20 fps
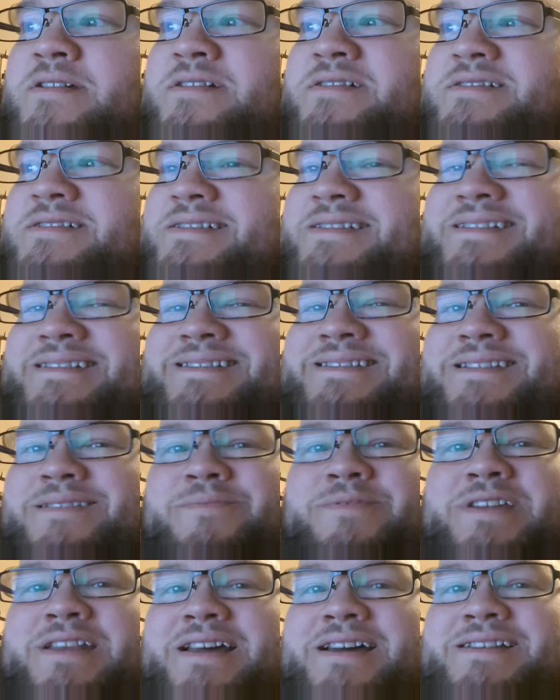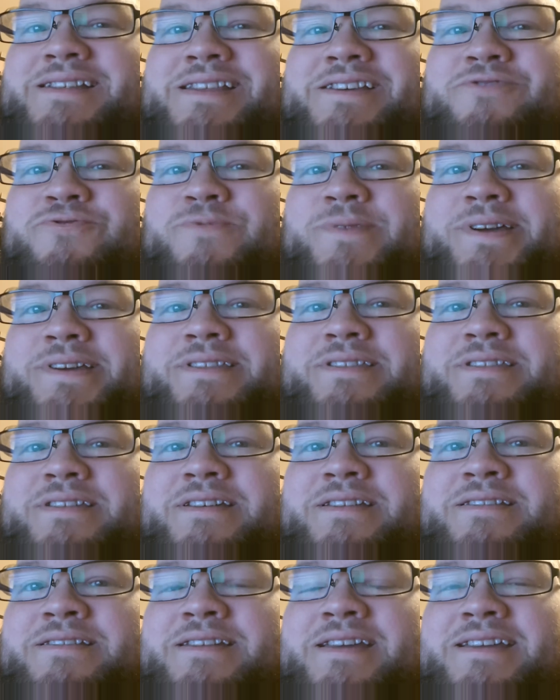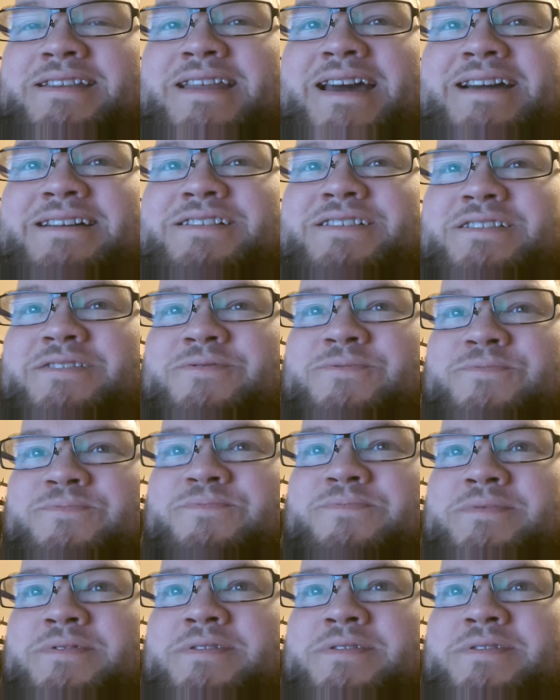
It's just something I deal with, and actually